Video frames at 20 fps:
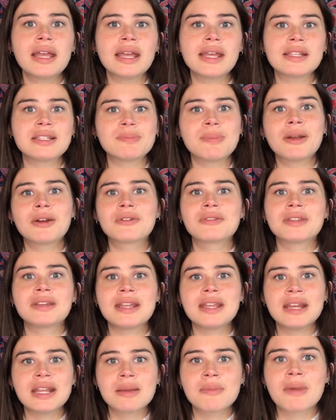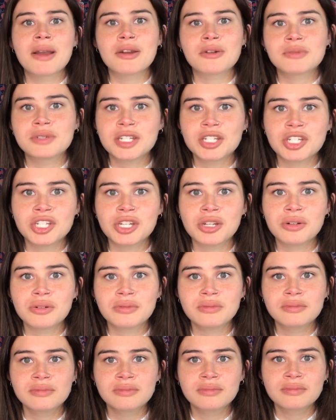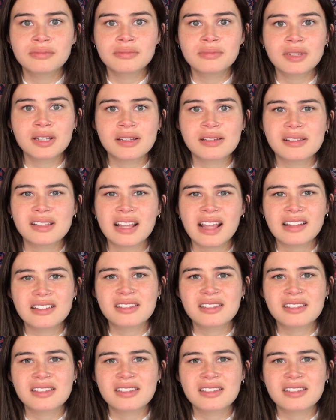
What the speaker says: It's better than eating my own tissue, because